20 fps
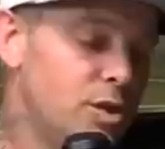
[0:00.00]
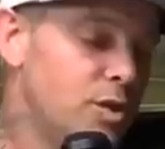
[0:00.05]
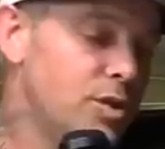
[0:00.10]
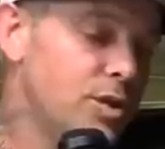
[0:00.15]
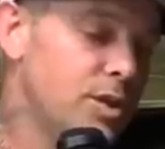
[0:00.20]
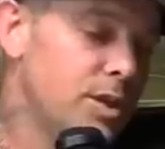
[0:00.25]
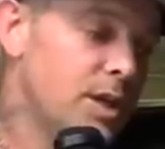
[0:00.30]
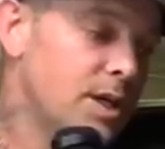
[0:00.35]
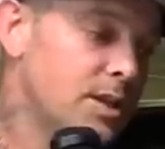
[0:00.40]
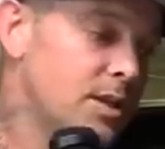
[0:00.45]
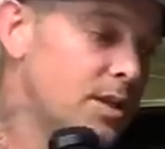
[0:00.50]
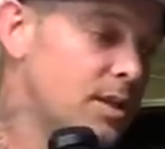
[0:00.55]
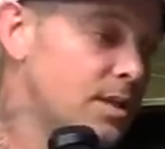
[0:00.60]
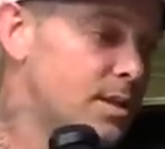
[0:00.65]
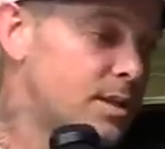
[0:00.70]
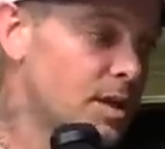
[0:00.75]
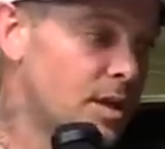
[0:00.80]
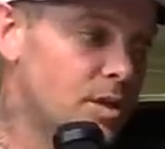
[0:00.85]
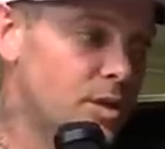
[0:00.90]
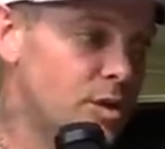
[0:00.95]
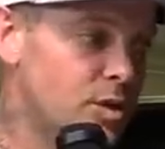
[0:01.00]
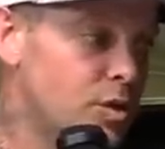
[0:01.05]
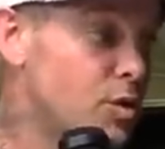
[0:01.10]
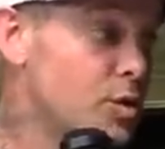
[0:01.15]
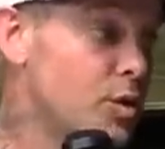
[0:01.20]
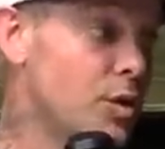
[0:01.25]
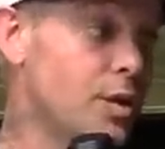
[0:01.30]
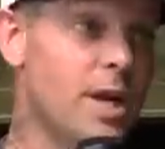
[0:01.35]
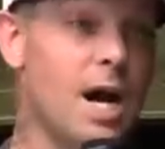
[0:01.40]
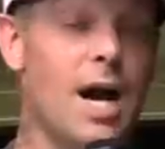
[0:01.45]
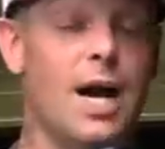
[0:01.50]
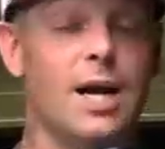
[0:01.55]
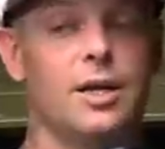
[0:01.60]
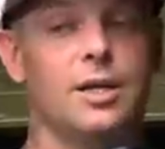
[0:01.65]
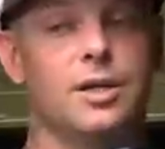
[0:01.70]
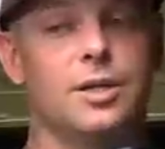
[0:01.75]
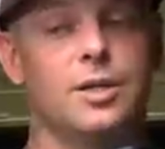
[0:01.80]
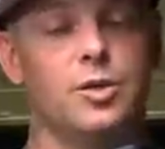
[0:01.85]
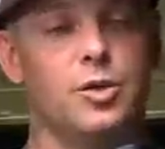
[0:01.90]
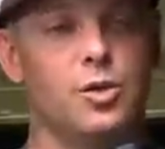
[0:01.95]
you're nothing, telling you you're not
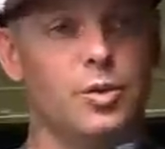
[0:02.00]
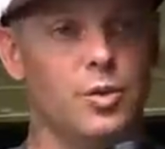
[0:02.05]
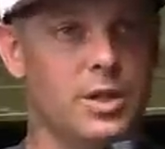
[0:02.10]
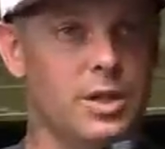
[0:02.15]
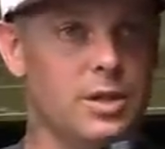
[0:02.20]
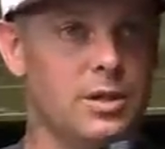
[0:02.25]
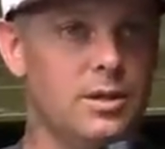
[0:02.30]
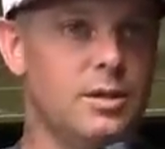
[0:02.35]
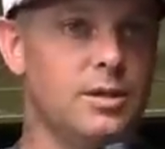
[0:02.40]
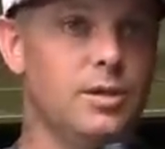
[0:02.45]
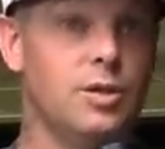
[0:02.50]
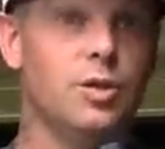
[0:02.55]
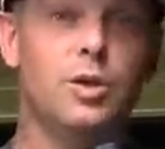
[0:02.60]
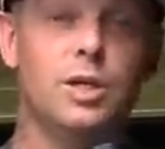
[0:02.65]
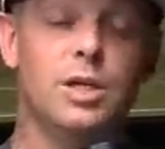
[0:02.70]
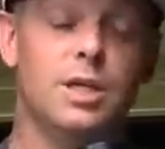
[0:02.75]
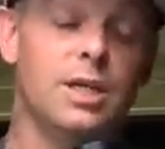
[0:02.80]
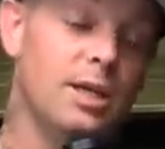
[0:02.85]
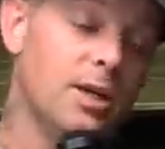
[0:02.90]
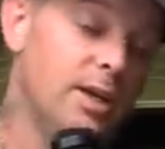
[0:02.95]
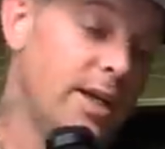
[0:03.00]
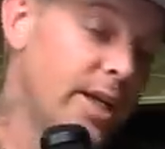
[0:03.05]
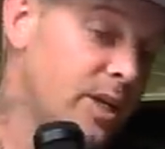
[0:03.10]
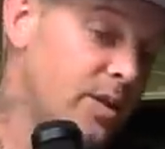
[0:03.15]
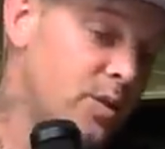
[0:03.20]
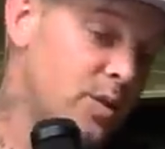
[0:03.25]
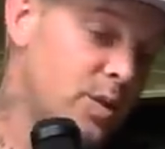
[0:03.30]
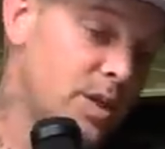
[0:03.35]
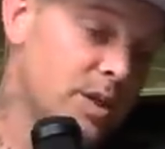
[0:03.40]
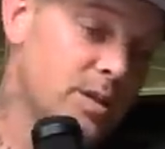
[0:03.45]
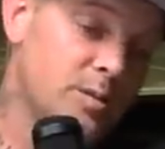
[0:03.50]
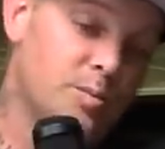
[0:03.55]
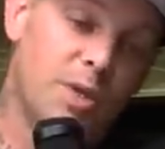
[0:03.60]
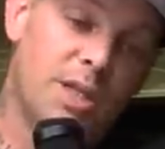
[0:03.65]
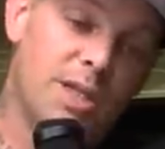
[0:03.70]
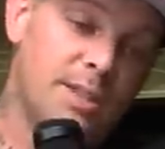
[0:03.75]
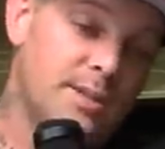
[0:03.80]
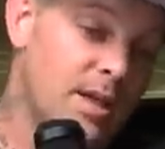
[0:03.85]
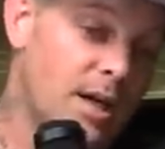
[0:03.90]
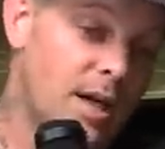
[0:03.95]
going to do it. You can get injured as
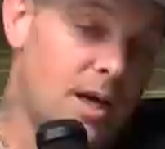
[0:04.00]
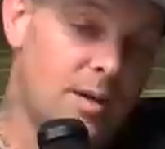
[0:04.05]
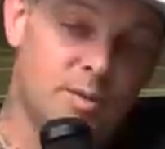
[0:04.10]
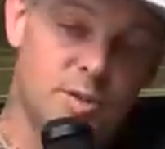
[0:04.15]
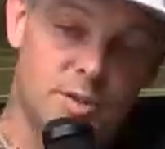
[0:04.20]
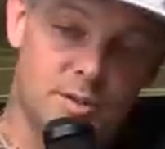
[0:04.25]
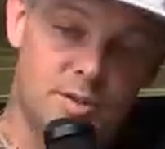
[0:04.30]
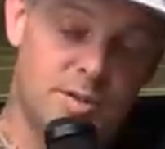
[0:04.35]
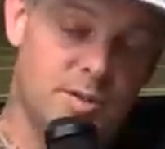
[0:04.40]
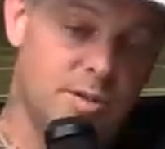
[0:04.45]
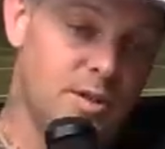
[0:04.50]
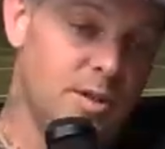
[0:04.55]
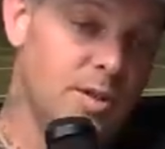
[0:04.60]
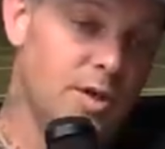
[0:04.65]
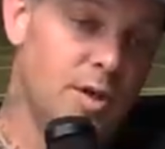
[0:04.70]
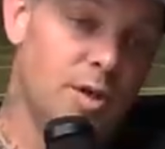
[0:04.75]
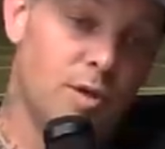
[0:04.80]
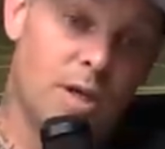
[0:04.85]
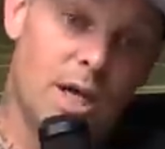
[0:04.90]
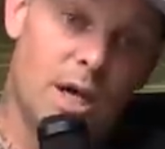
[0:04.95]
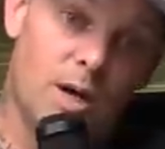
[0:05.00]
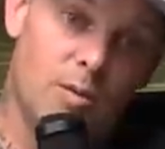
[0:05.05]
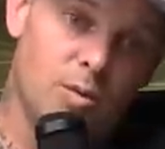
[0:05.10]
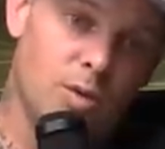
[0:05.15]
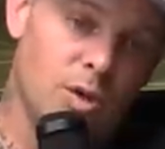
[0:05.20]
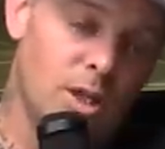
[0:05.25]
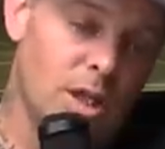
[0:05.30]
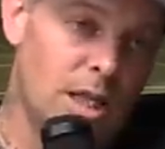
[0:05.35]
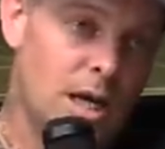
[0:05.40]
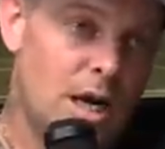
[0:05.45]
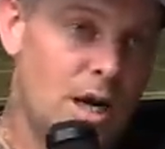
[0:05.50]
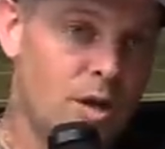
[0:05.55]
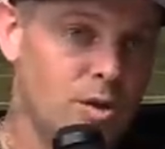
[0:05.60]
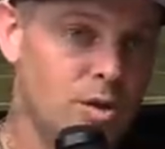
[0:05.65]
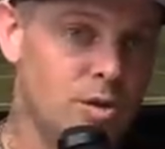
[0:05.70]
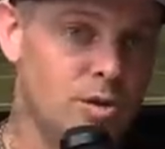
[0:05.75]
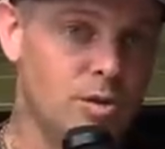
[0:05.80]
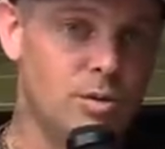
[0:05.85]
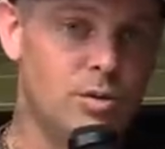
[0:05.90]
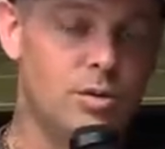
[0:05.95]
many times as, you know, God will allow
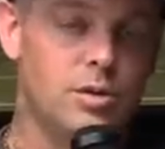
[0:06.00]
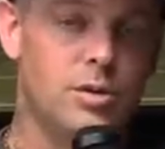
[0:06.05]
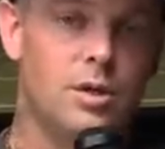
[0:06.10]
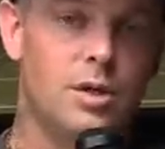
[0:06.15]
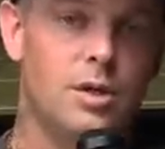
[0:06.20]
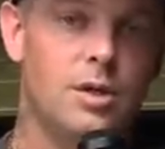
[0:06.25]
you.